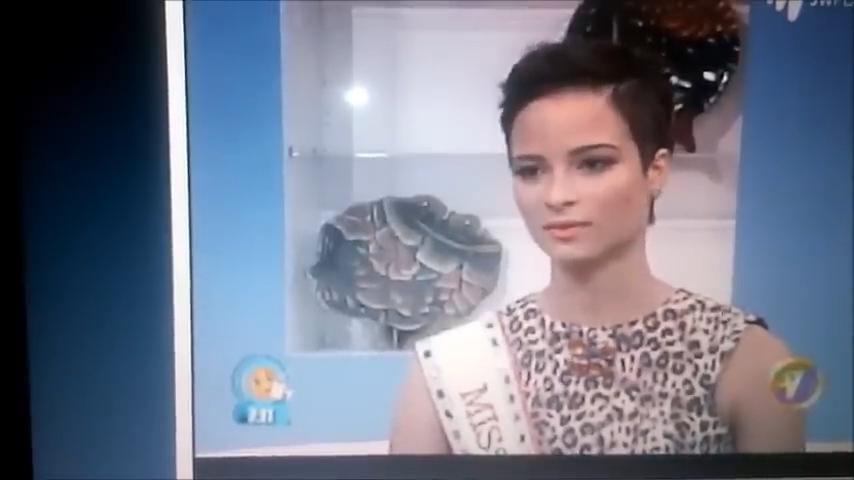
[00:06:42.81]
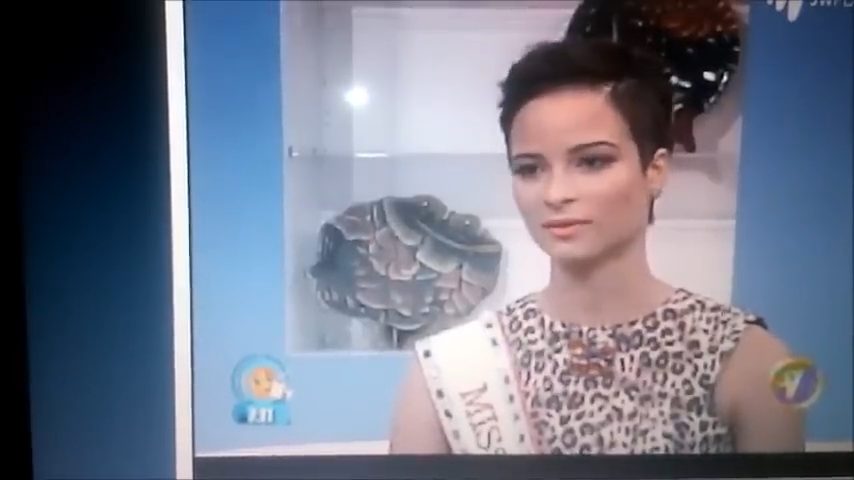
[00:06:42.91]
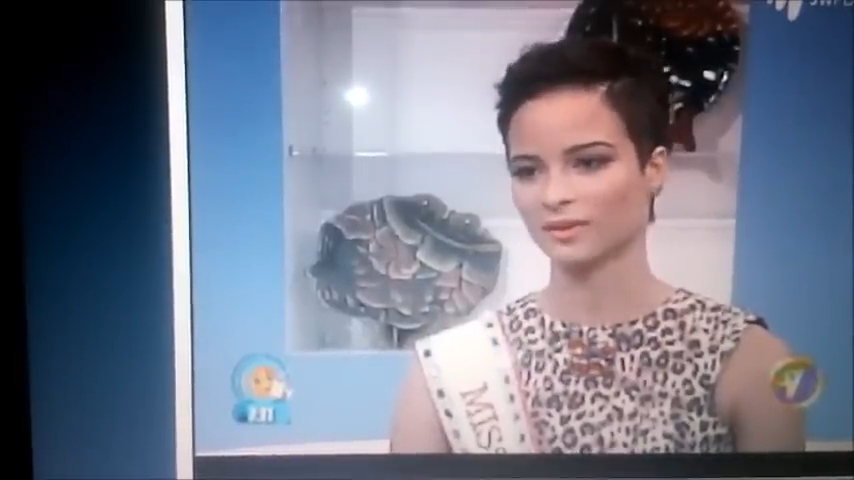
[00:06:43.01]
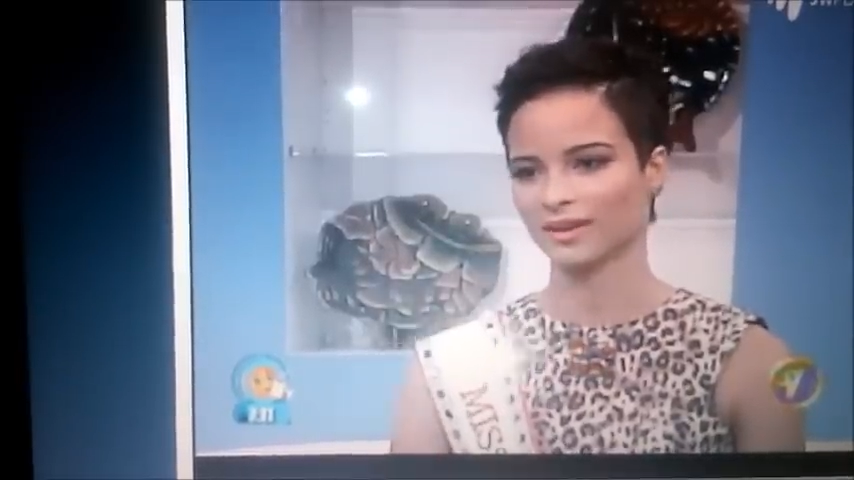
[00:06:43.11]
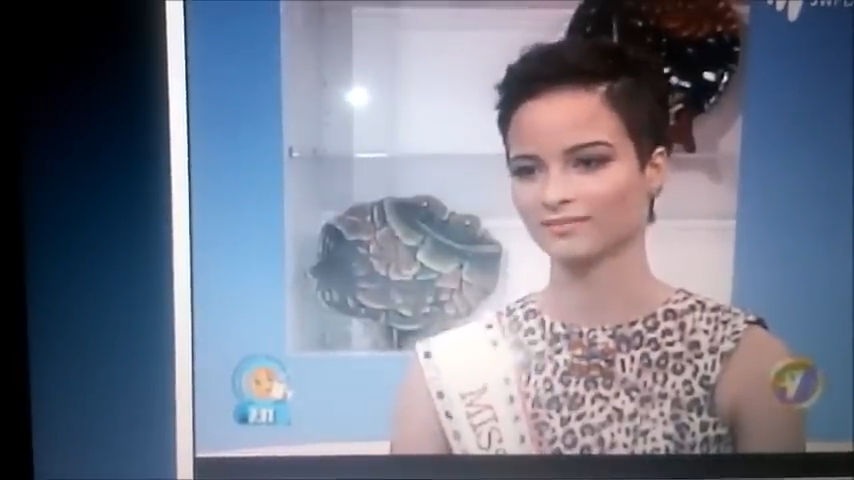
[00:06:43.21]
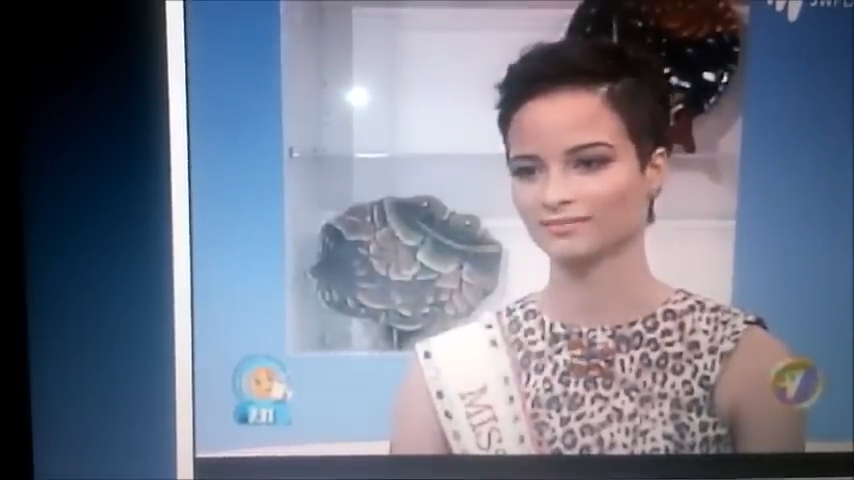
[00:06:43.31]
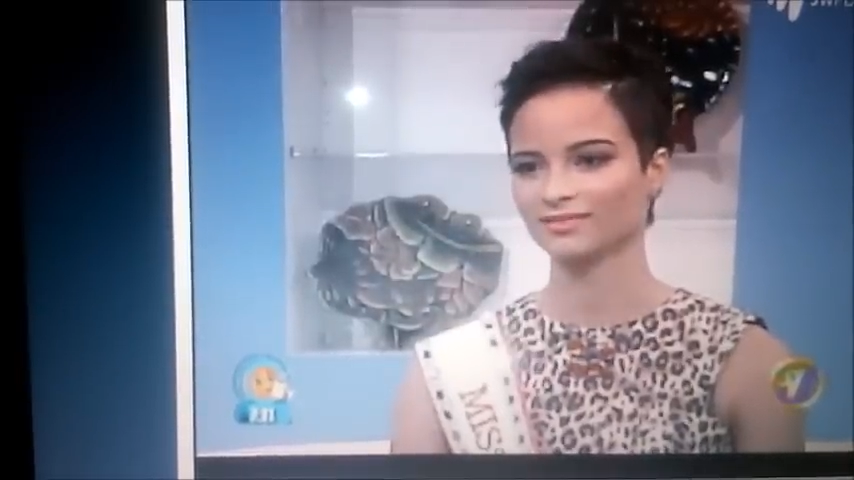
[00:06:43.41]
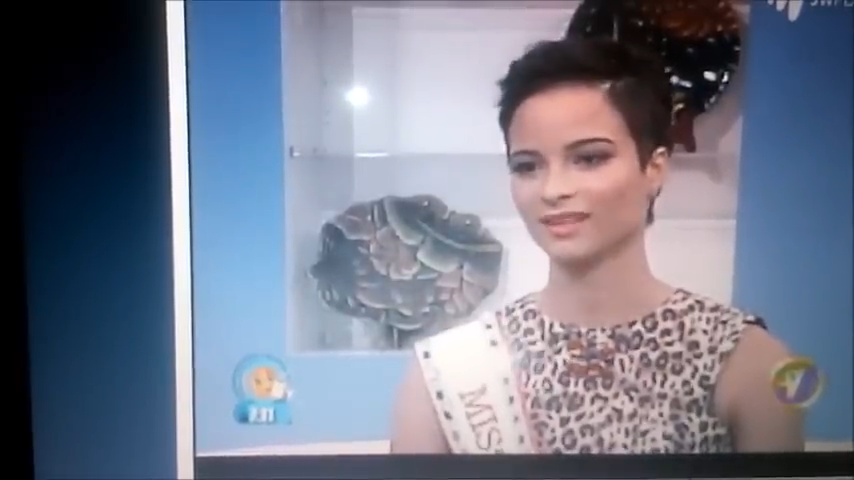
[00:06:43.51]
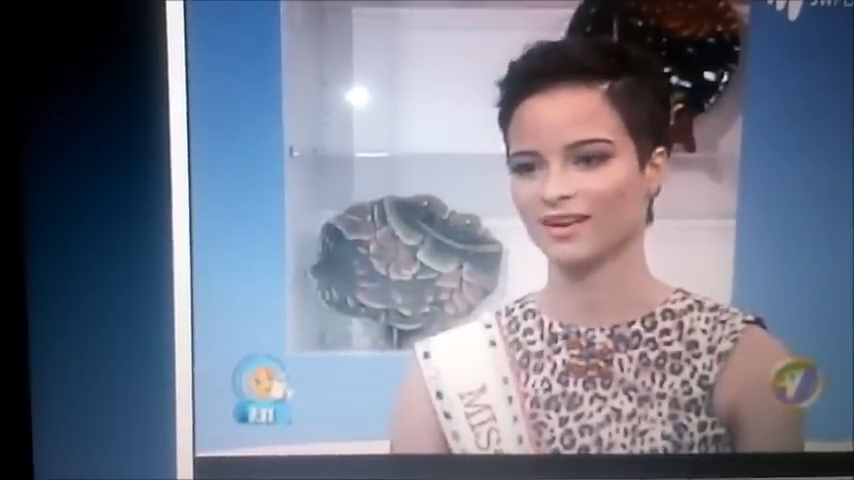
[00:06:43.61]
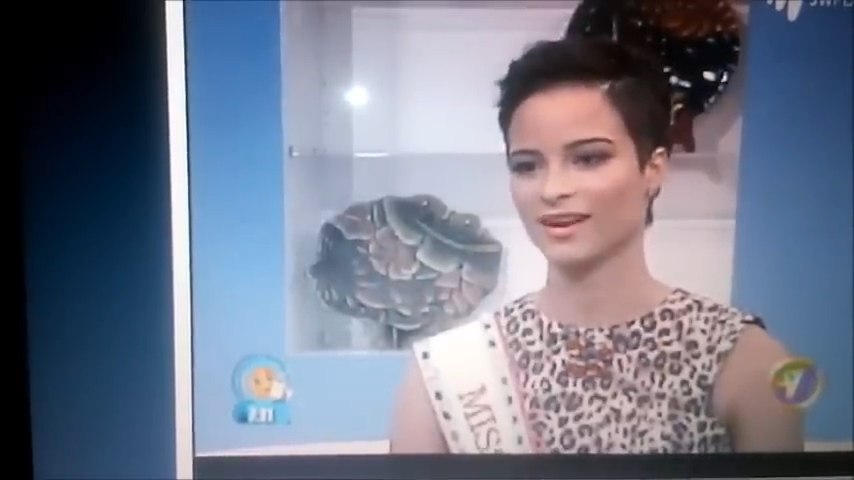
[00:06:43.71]
okay,
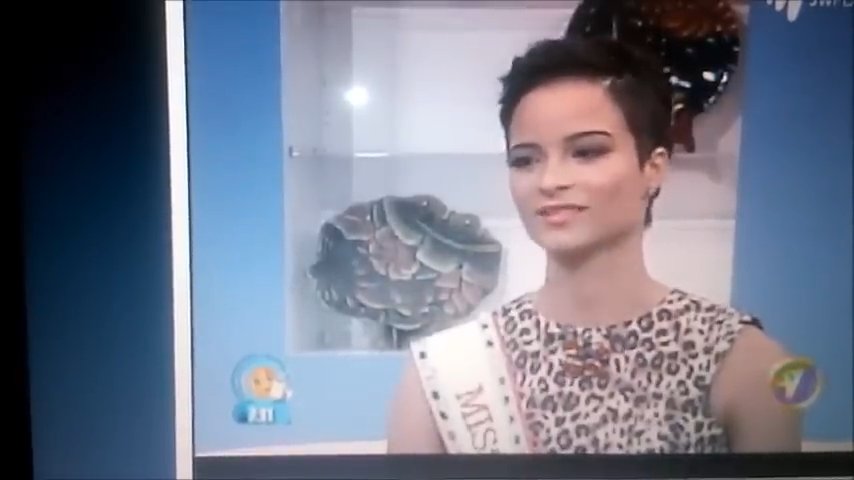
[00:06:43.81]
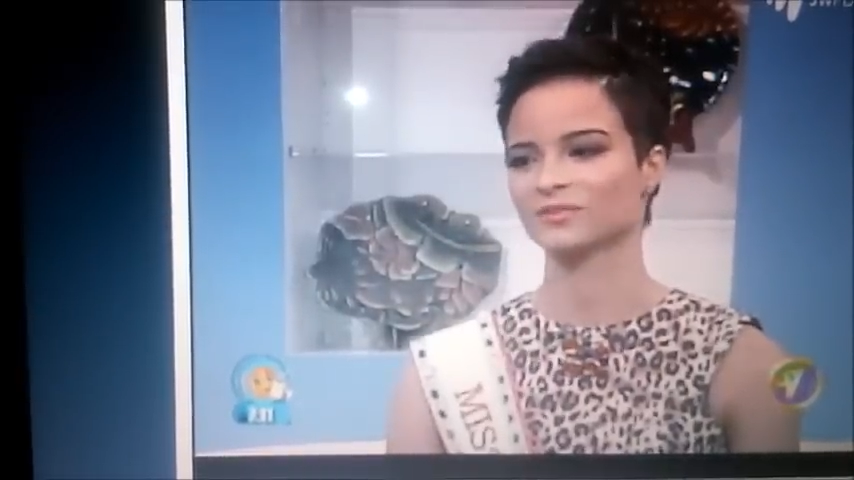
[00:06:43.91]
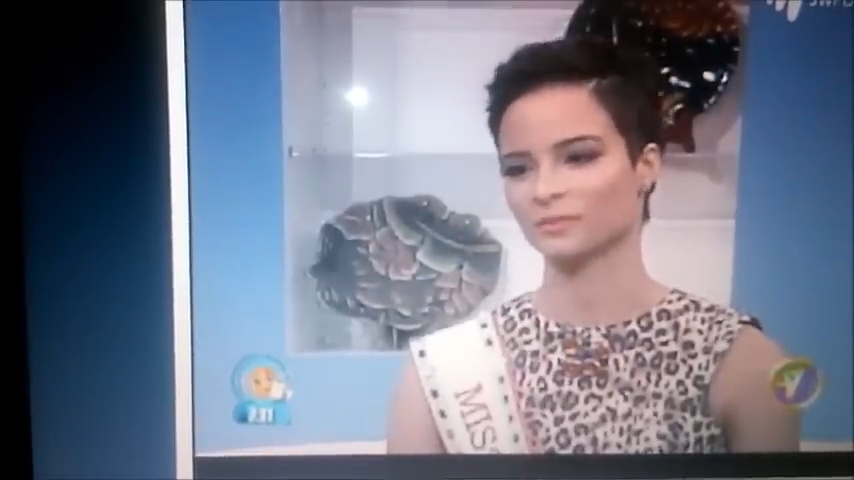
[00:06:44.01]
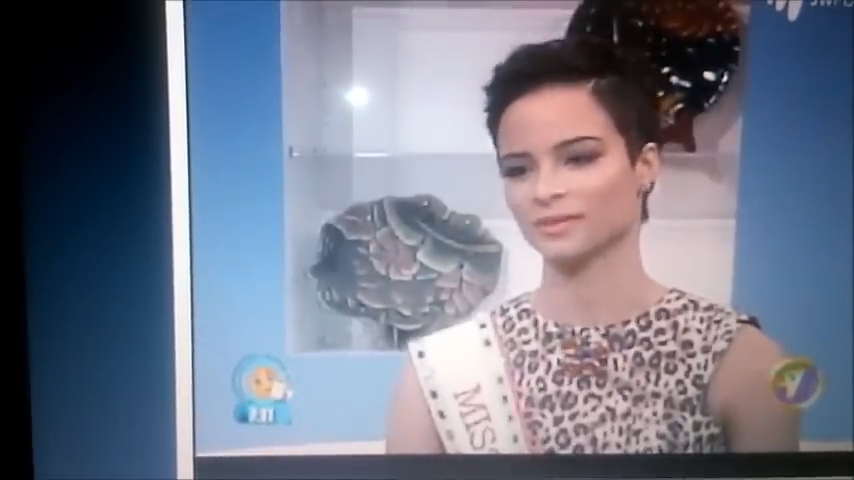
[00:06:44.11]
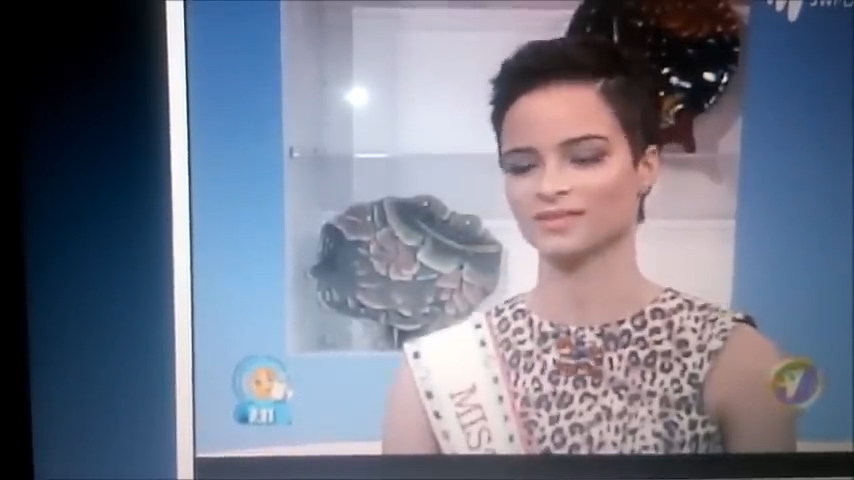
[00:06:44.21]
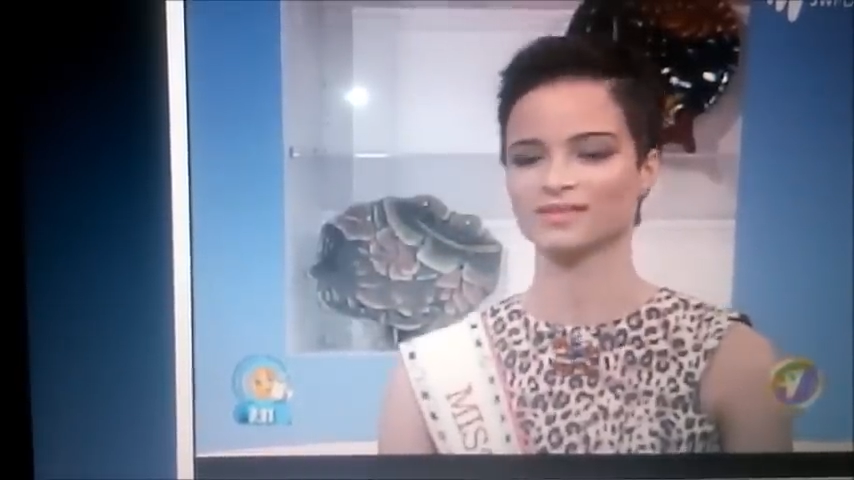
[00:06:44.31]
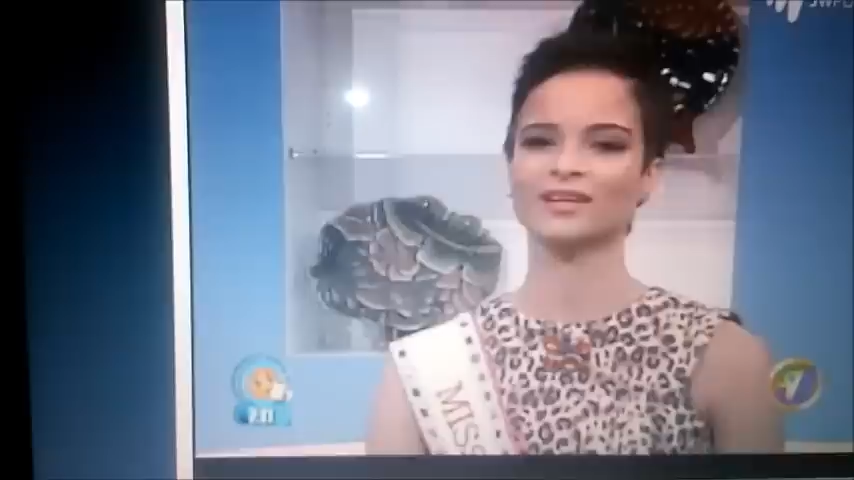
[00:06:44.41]
all right, repeat.